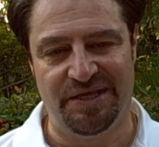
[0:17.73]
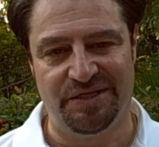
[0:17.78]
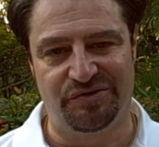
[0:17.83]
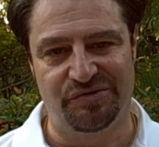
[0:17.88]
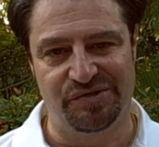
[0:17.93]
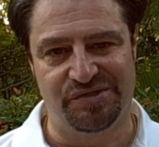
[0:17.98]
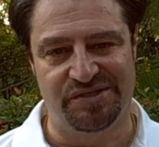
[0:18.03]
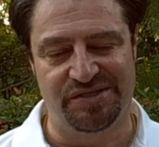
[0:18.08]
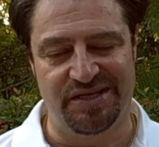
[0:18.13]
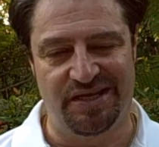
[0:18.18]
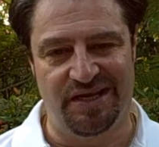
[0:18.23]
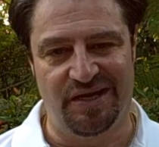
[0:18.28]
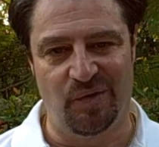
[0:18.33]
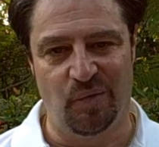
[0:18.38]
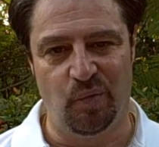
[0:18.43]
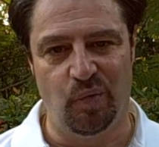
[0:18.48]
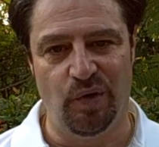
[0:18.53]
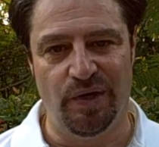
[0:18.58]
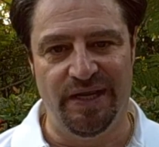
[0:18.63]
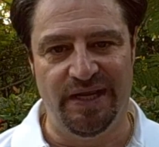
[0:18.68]

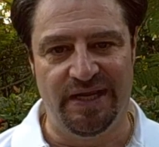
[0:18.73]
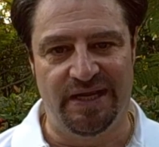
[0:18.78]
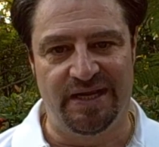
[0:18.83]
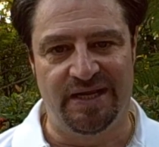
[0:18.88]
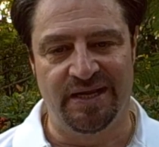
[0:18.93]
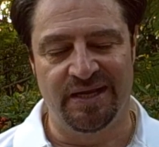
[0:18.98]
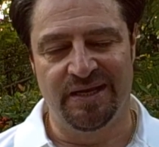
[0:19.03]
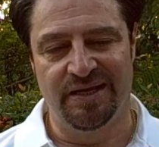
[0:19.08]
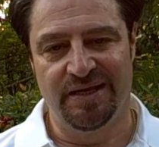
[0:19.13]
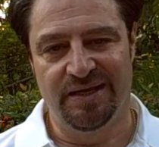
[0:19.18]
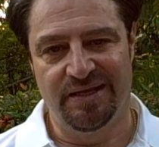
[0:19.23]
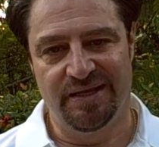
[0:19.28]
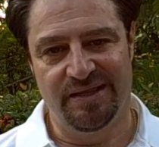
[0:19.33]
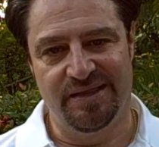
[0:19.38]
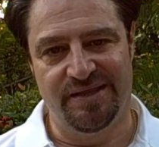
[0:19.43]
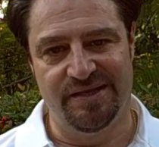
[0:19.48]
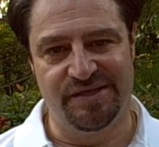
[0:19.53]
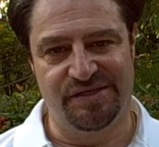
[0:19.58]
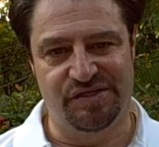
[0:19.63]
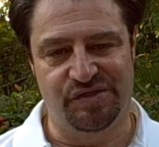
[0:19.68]
Interesting week
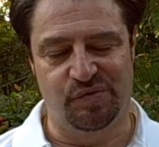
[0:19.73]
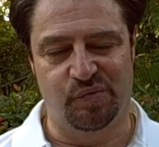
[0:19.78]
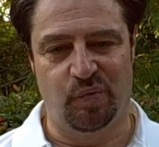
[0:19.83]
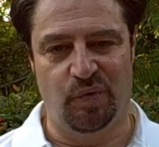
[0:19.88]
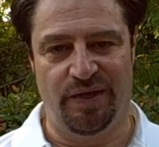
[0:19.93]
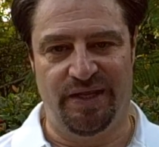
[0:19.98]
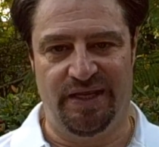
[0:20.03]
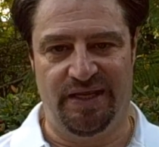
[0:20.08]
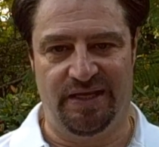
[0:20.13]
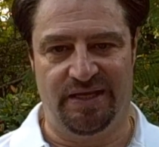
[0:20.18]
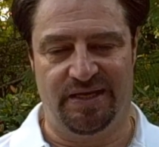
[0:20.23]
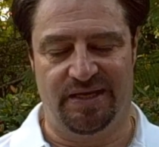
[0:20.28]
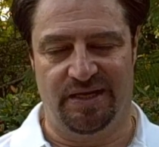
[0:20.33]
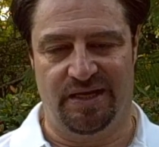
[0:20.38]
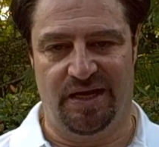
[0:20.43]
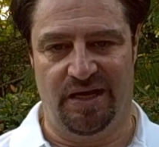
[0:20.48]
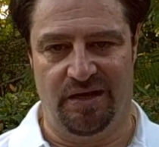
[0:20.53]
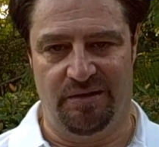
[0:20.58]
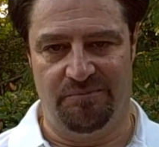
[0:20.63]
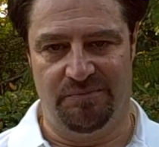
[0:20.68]
this week.
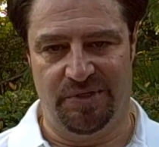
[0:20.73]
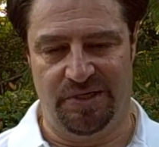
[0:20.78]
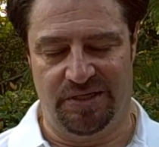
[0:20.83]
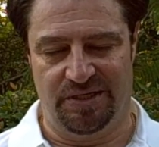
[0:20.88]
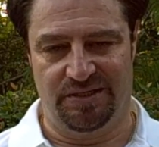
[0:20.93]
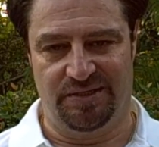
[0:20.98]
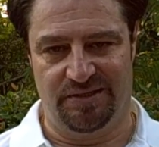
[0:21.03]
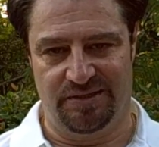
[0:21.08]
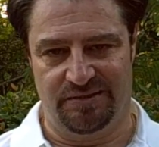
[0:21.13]
Um,